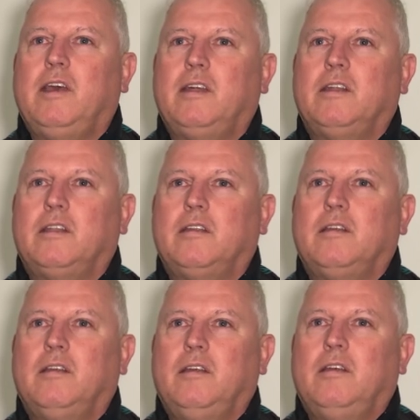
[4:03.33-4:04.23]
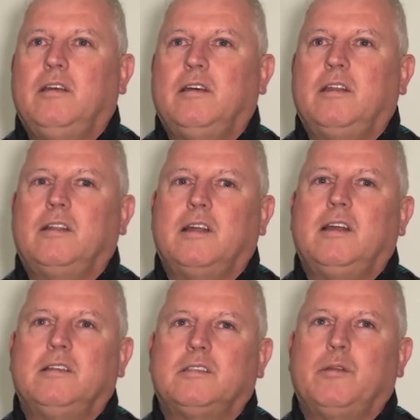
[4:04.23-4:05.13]
headed, I think
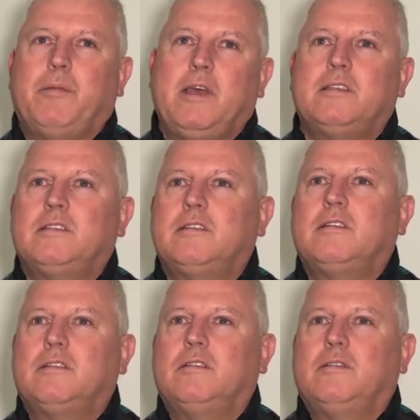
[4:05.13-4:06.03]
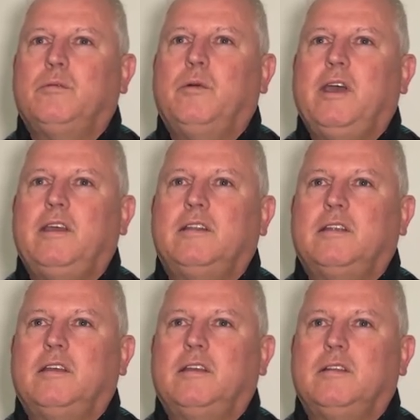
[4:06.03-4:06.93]
that is the best way
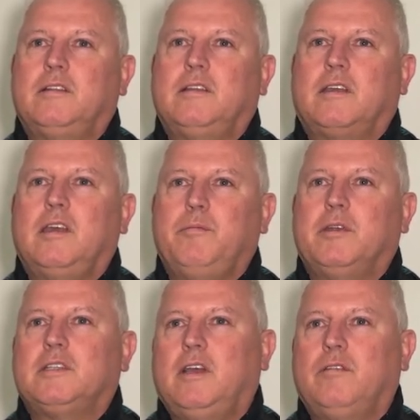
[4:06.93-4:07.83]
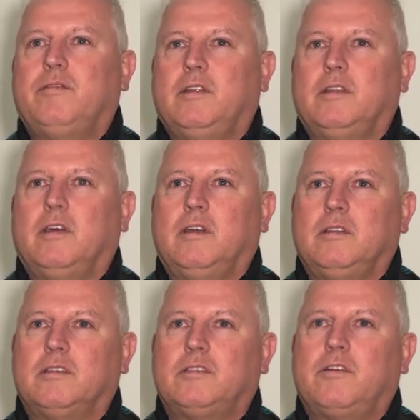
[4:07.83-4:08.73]
to keep yourself on
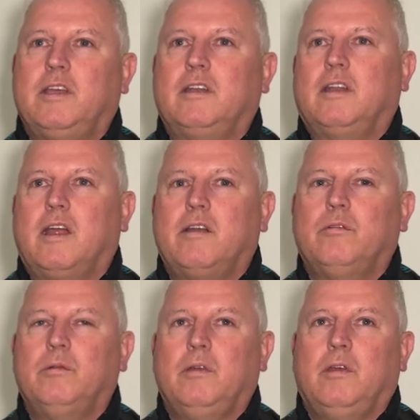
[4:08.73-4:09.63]
the straight and narrow.